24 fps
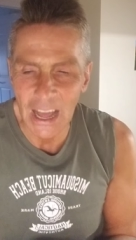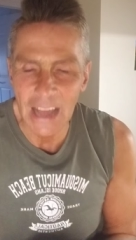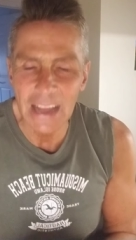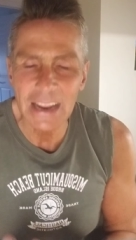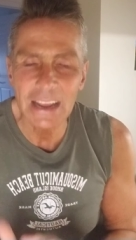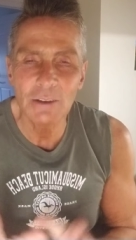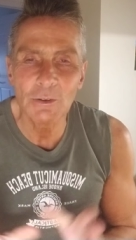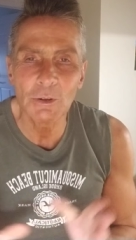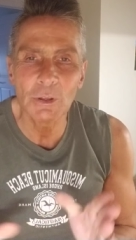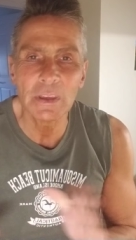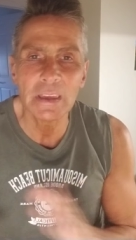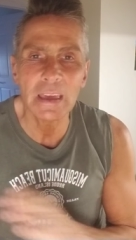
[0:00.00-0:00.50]
I
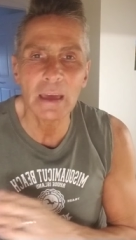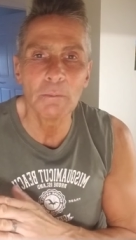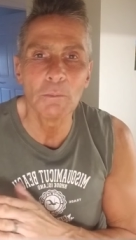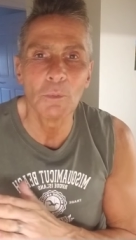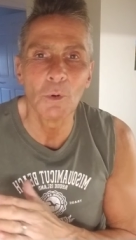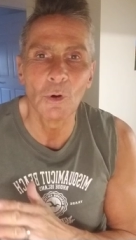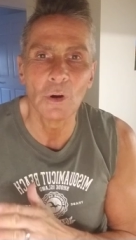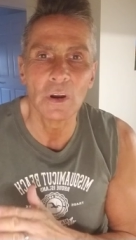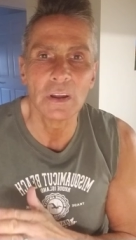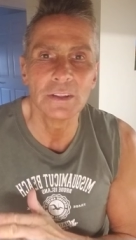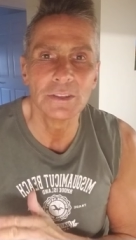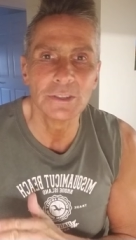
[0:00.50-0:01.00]
didn't really get
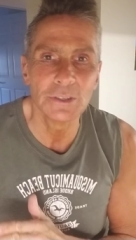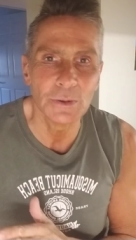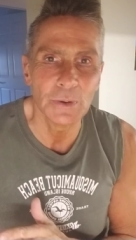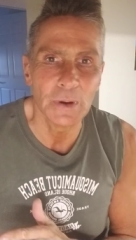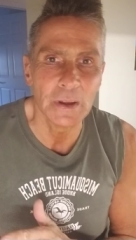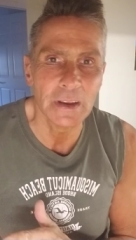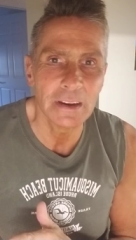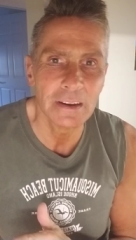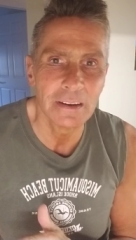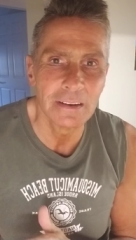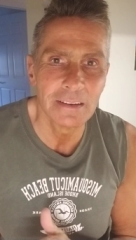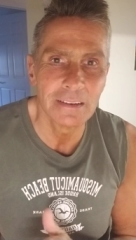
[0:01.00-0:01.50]
more into
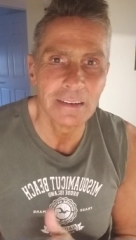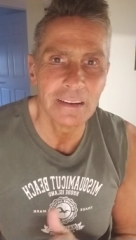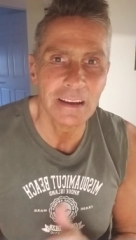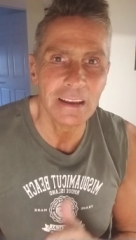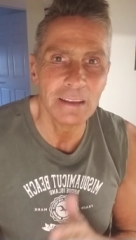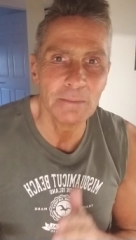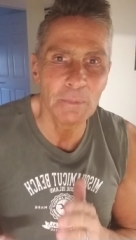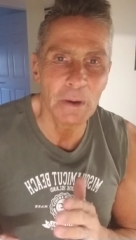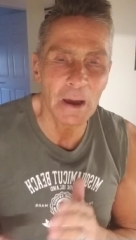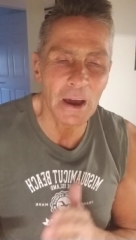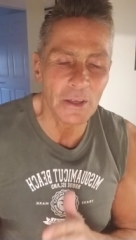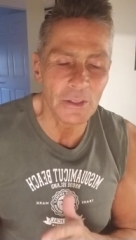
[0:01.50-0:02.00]
it
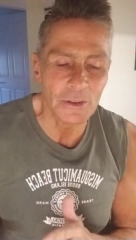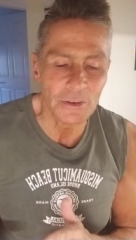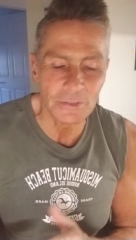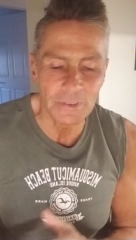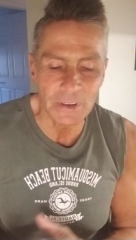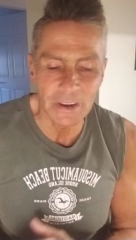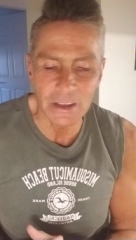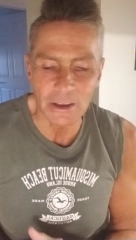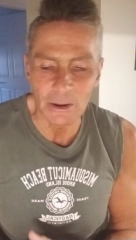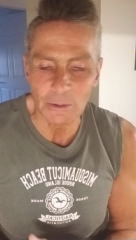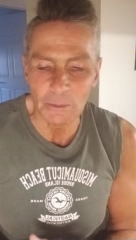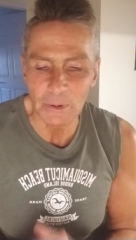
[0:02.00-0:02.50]
in my other
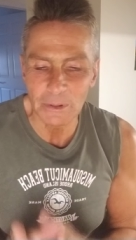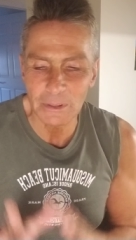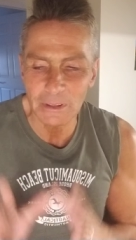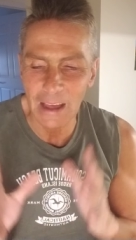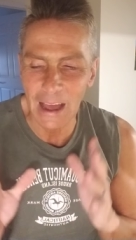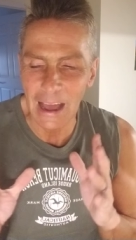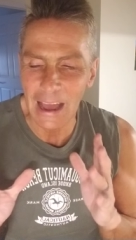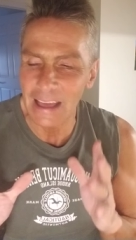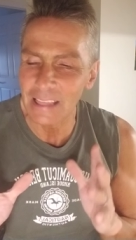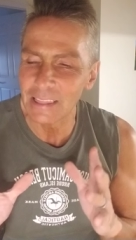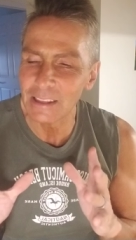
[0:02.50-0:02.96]
video, but I,